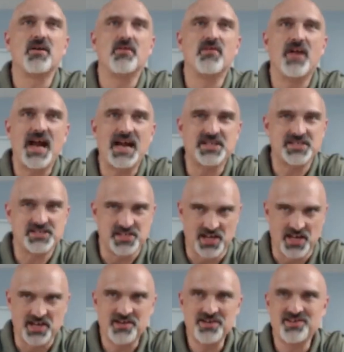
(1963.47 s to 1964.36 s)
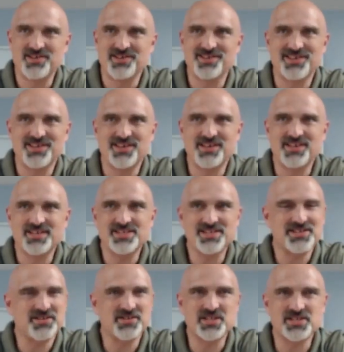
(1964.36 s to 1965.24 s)
That said, it
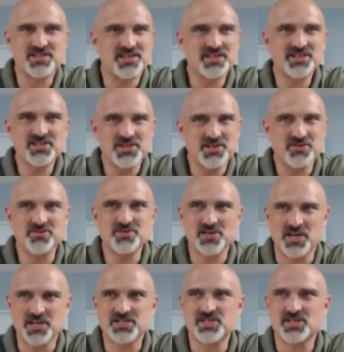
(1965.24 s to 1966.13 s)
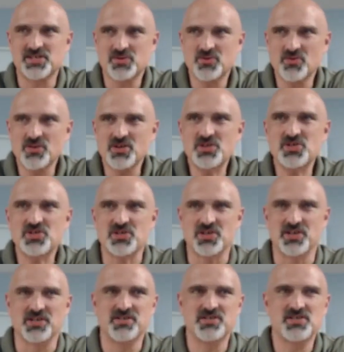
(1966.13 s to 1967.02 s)
still doesn't excuse us as
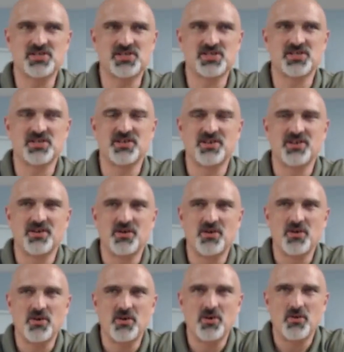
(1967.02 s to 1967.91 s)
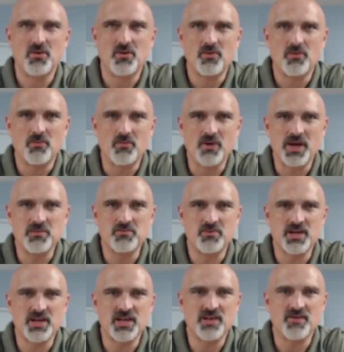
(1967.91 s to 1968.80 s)
Christians when
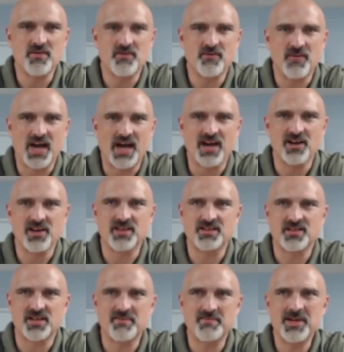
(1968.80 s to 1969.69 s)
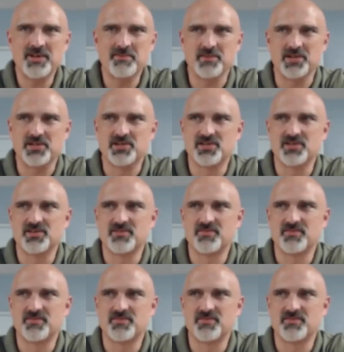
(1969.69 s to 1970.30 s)
we violate the commandment.